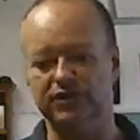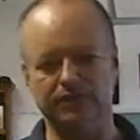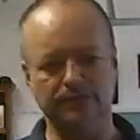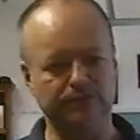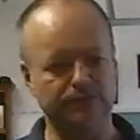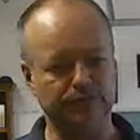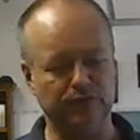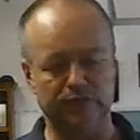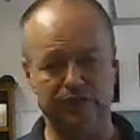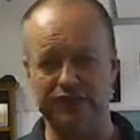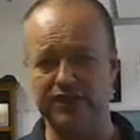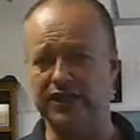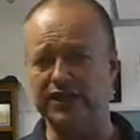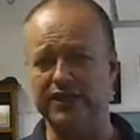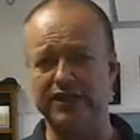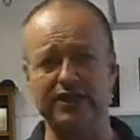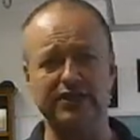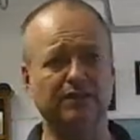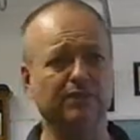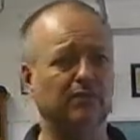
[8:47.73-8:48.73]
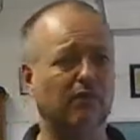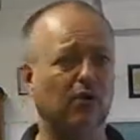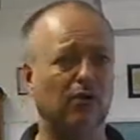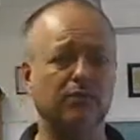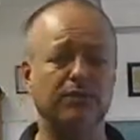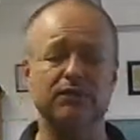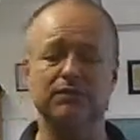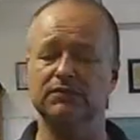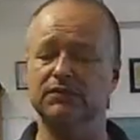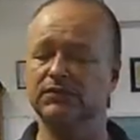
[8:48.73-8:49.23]
staying in the moment
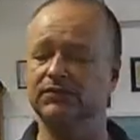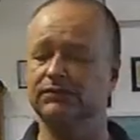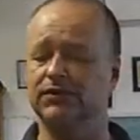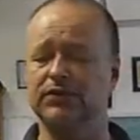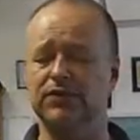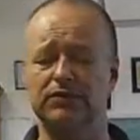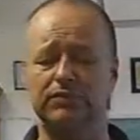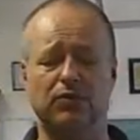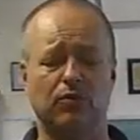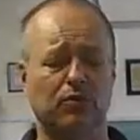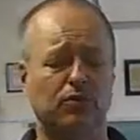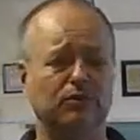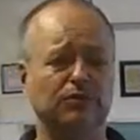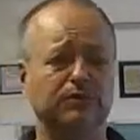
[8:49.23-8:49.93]
is very important.